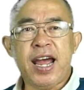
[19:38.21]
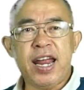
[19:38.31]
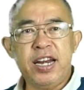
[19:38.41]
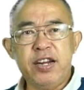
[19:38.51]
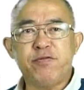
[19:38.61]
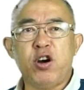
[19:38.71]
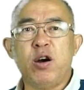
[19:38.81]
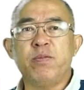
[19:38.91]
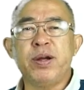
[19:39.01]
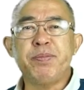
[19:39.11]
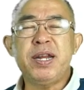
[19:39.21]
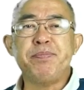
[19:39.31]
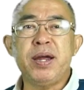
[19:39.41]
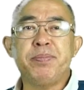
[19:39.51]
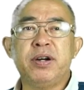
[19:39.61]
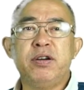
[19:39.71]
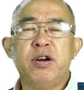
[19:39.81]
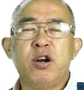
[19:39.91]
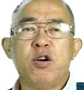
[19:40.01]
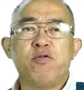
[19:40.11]
I read from many paper
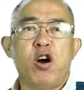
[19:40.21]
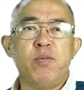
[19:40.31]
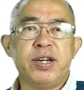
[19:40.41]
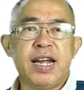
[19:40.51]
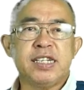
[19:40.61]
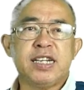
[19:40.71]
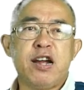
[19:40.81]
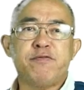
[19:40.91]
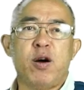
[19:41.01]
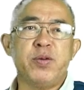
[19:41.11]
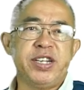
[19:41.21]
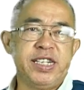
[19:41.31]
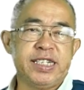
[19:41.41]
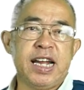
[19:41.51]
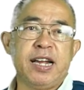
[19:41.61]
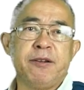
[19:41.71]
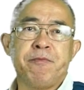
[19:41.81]
from the NASA from the ESA